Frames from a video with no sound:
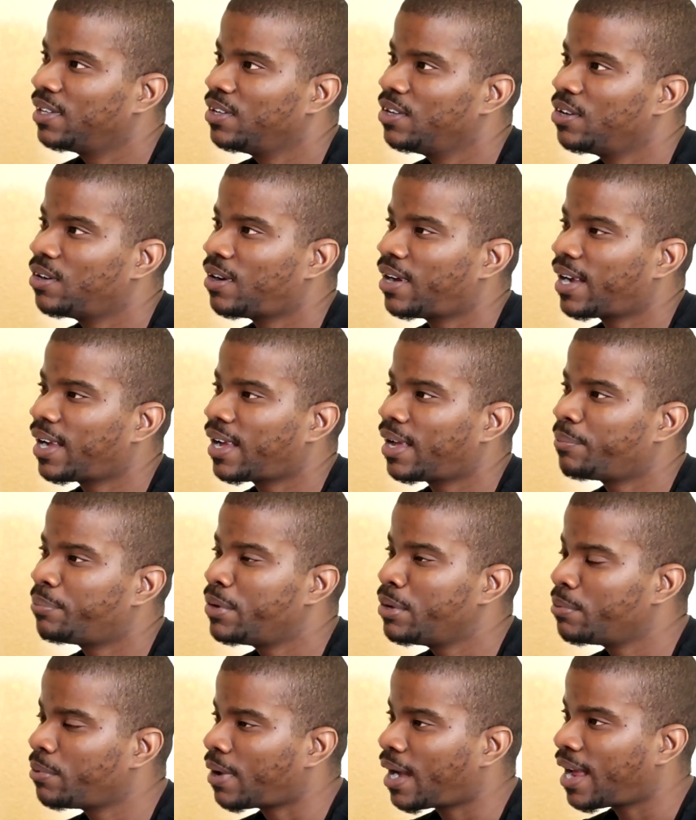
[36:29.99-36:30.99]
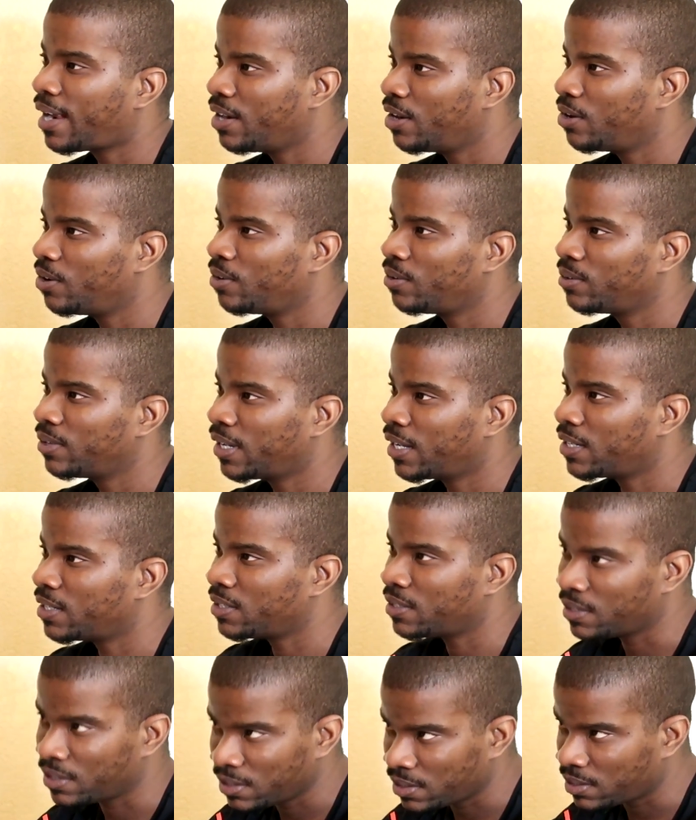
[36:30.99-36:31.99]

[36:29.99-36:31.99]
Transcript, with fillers: You know, I got people I know that